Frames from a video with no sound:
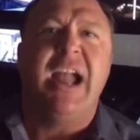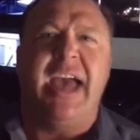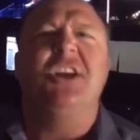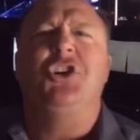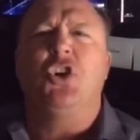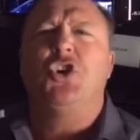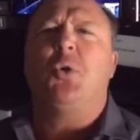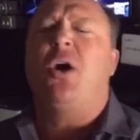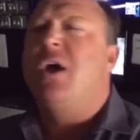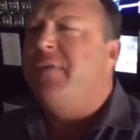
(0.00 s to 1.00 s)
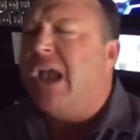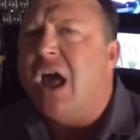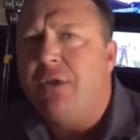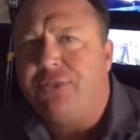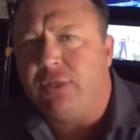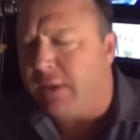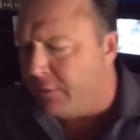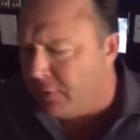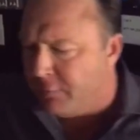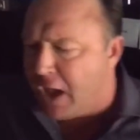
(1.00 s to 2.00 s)
and as usual, the
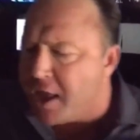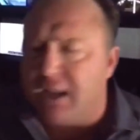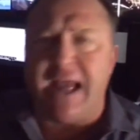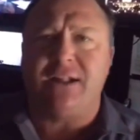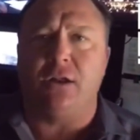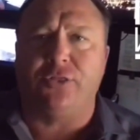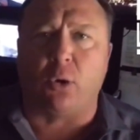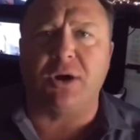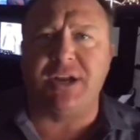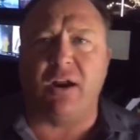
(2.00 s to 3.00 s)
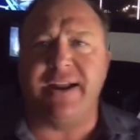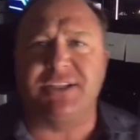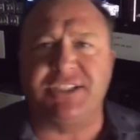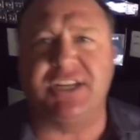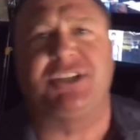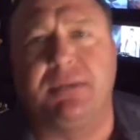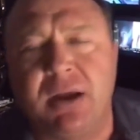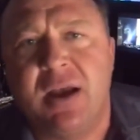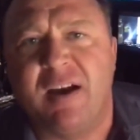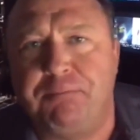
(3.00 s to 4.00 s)
unelected authoritarian system
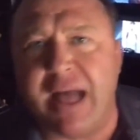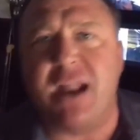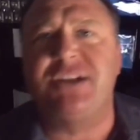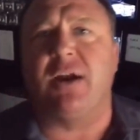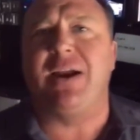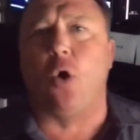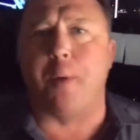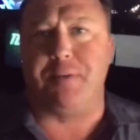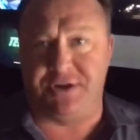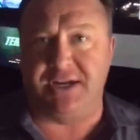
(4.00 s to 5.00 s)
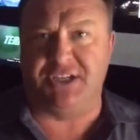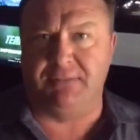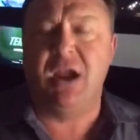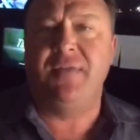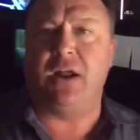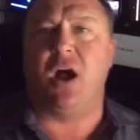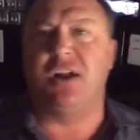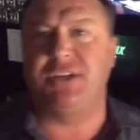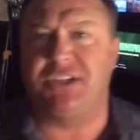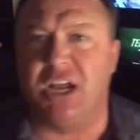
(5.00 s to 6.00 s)
of planetary corporatism that
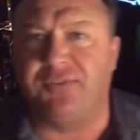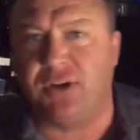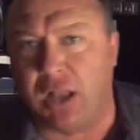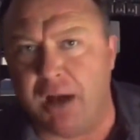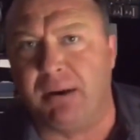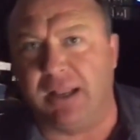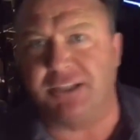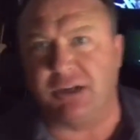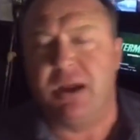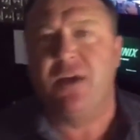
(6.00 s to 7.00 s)
calls itself globalism,